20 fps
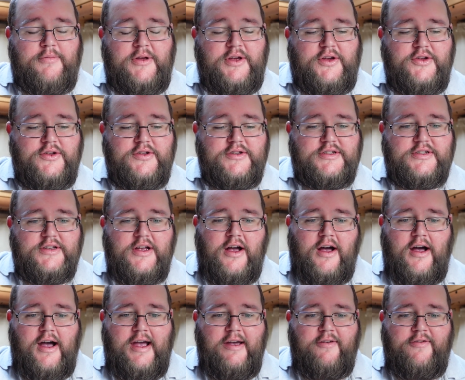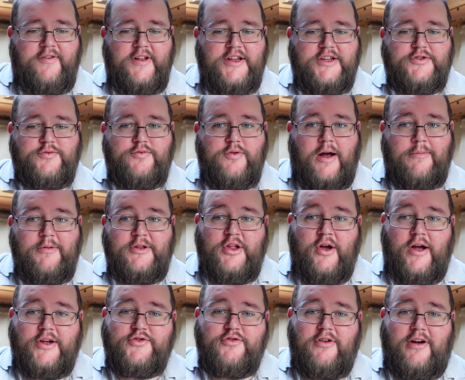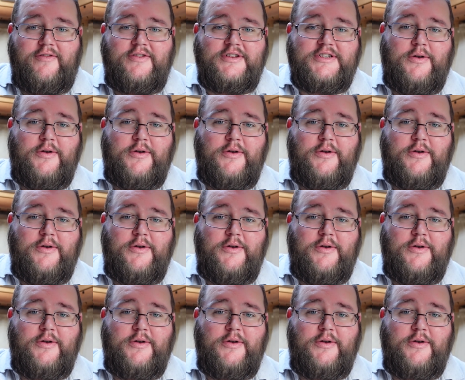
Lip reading: because I'm a night driver,